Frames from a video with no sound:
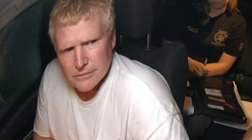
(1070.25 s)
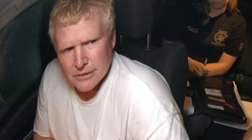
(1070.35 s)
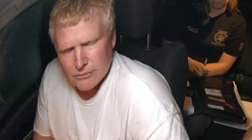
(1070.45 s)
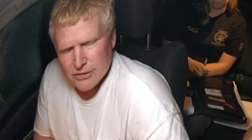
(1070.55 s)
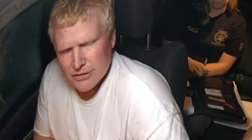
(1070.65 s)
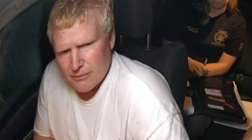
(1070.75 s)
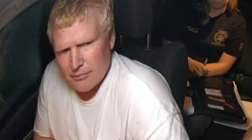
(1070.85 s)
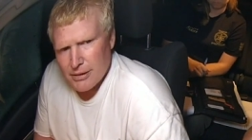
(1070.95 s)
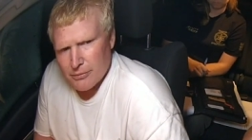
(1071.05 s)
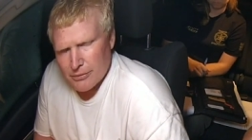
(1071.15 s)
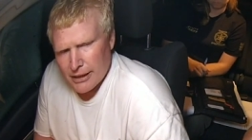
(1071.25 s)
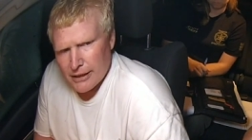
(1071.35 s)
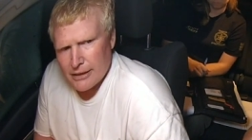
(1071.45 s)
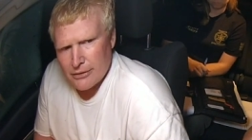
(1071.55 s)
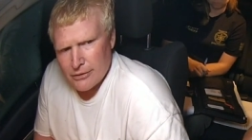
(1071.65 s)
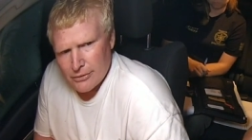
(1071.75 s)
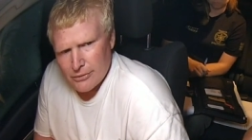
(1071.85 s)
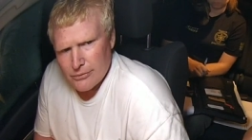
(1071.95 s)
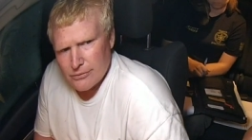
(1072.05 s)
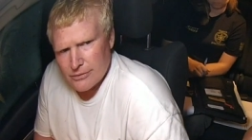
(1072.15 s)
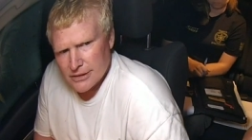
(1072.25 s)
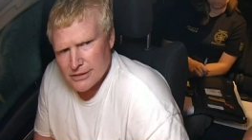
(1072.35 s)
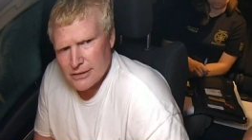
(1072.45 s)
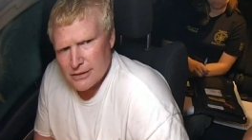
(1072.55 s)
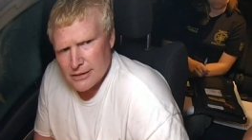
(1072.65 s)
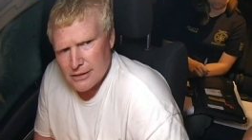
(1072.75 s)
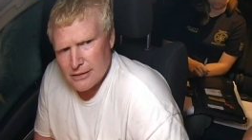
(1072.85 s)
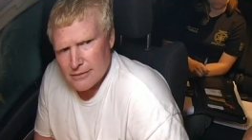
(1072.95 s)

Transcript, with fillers: It was some people that he knew, distantly,